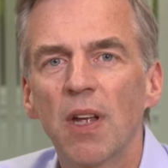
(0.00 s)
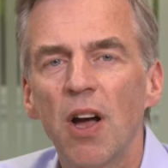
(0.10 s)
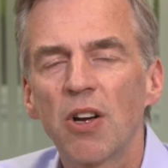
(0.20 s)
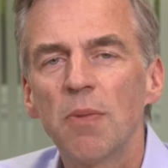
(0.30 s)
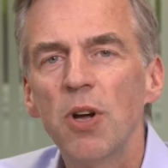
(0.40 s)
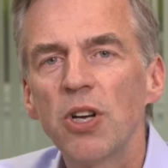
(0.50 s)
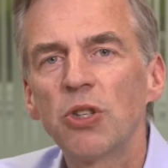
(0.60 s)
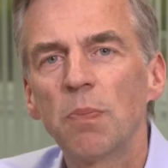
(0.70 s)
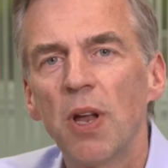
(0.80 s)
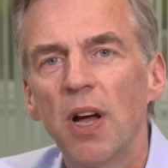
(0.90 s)
Our
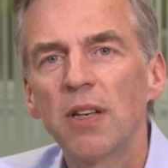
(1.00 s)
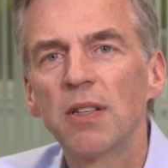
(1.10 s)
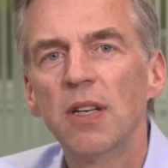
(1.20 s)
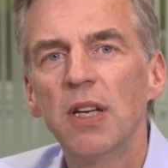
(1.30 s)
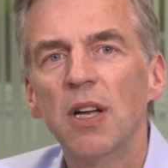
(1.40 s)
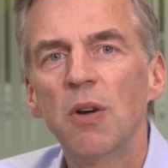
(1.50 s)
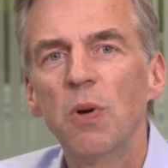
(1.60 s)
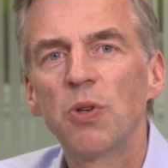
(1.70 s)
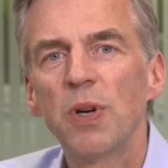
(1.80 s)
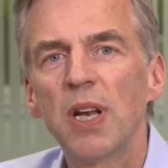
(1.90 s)
commercial plant,
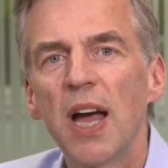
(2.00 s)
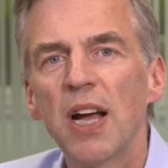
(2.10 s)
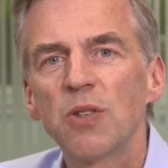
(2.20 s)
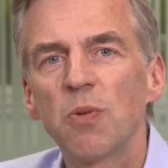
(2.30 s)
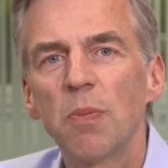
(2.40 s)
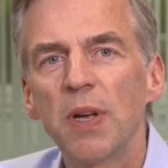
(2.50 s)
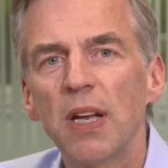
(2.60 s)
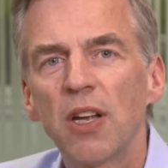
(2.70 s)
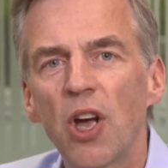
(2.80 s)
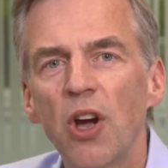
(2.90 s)
which we announced will be
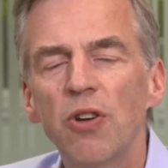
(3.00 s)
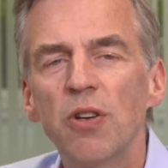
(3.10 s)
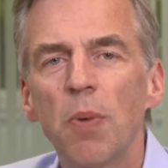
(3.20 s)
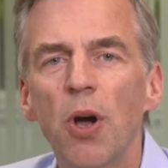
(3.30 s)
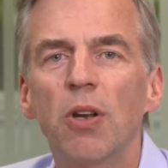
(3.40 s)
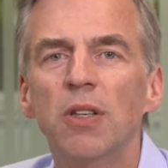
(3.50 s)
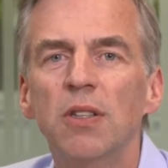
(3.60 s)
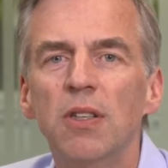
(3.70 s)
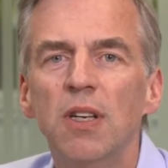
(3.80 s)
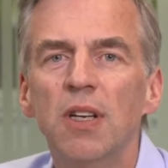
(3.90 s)
in Konin,
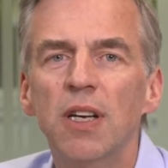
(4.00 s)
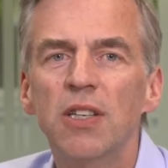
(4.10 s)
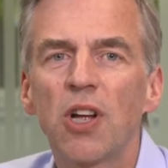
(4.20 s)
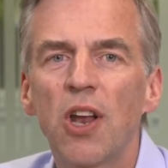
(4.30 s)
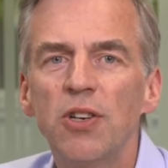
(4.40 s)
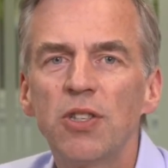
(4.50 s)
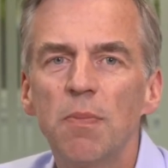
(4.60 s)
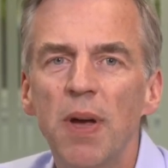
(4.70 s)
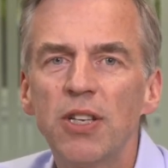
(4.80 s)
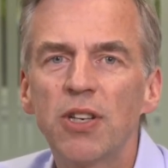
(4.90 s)
Poland, is close to
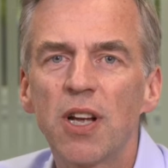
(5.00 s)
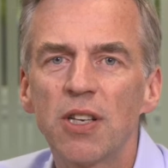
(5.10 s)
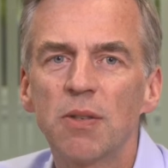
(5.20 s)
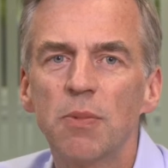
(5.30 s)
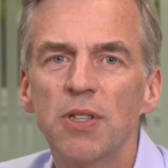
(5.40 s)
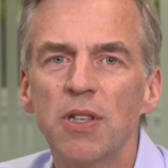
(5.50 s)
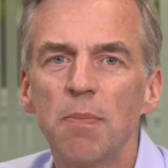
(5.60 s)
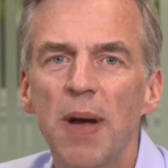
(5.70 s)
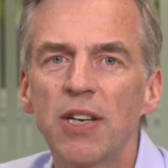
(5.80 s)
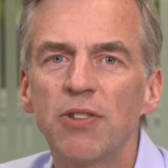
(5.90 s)
major customers in the
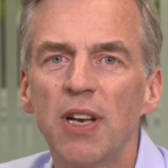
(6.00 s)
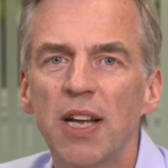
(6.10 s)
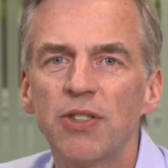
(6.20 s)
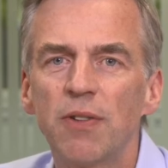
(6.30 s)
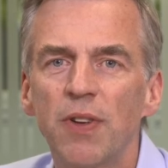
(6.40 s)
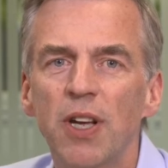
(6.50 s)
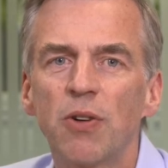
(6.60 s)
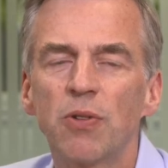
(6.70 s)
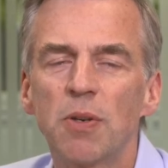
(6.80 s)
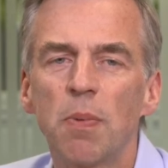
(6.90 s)
battery electric
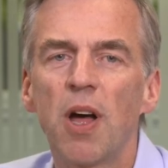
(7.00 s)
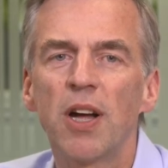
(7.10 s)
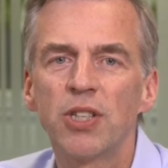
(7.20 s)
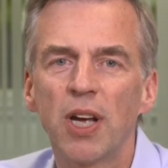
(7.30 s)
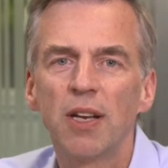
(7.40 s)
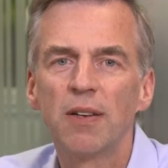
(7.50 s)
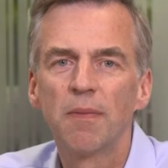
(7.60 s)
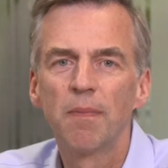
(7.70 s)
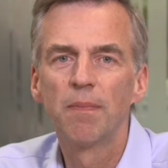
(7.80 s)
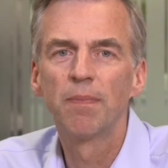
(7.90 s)
vehicle supply chain.
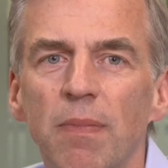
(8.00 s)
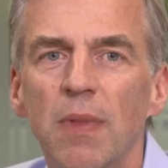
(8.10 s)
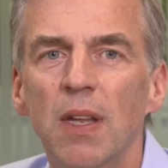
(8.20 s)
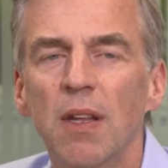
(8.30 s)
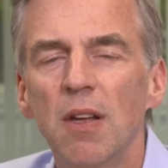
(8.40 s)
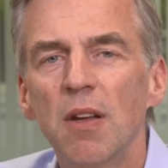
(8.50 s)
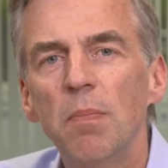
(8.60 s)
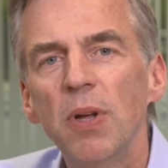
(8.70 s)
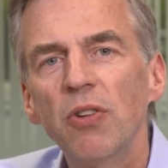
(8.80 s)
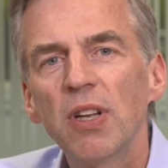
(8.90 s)

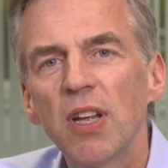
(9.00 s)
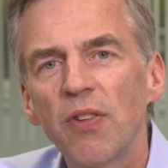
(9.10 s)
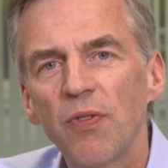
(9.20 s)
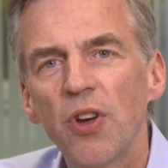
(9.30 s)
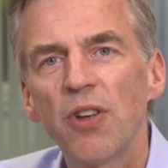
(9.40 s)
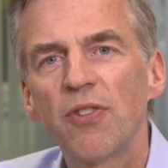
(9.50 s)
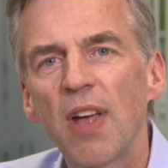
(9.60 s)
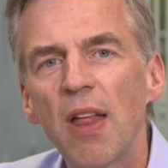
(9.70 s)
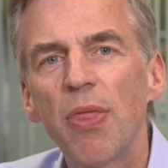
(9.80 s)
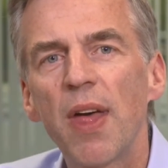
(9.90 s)
Building this first
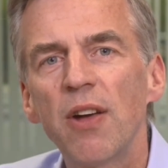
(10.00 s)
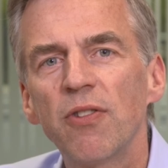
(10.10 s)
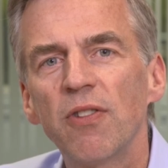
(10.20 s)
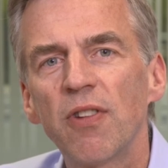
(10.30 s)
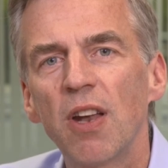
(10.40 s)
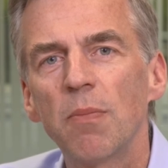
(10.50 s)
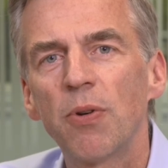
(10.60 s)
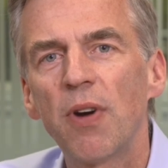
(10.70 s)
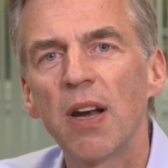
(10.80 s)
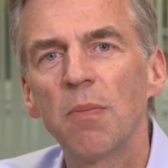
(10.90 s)
10,000 tonne
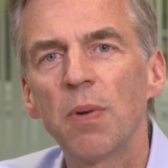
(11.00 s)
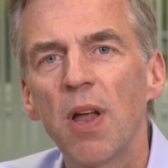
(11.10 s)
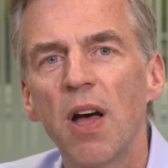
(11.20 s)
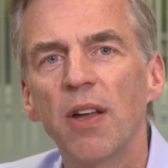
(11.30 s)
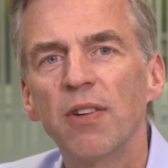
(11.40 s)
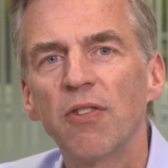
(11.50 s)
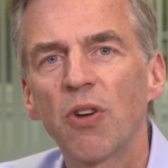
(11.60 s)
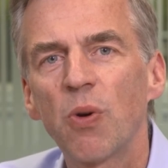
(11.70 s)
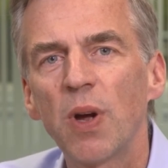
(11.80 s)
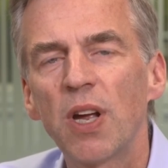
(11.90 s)
per annum plant is the
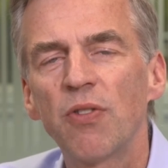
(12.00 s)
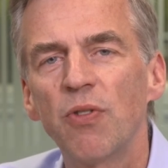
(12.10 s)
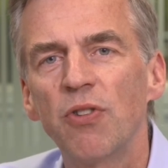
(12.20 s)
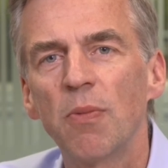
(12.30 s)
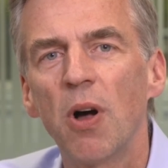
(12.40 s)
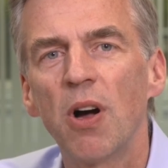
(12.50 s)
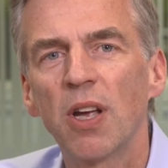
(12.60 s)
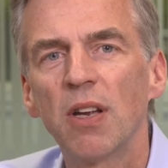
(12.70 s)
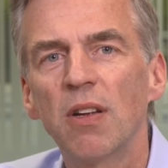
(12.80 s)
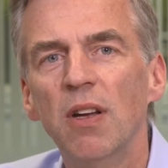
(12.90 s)
quickest route to
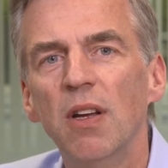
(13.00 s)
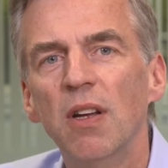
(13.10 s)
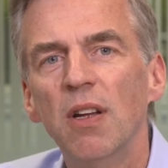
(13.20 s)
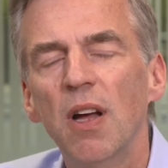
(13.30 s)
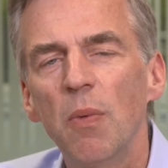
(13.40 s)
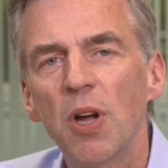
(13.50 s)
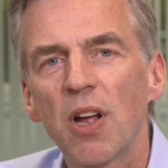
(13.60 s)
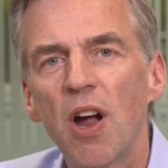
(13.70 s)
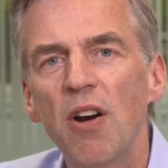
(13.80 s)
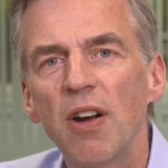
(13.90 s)
market and we are
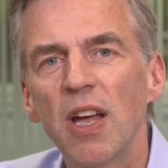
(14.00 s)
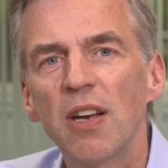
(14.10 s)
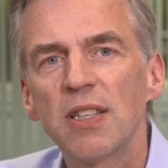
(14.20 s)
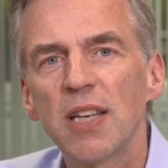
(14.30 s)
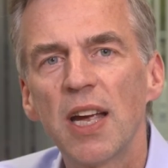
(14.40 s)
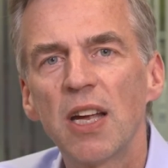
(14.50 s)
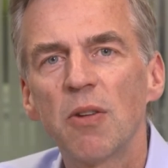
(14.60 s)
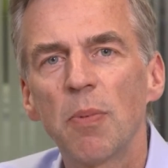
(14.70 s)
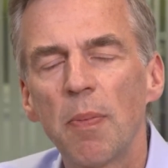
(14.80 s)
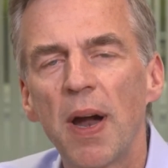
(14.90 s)
currently undertaking
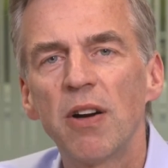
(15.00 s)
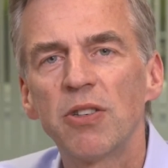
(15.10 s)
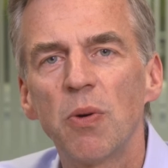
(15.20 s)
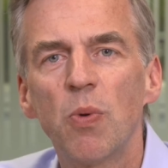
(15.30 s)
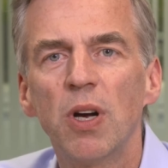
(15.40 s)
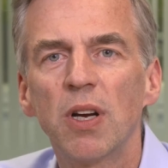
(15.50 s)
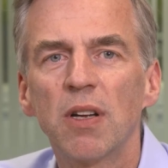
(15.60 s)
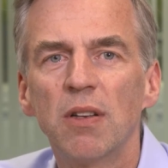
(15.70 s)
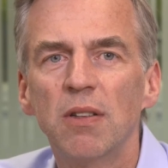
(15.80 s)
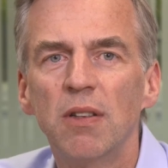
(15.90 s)
the preparatory work.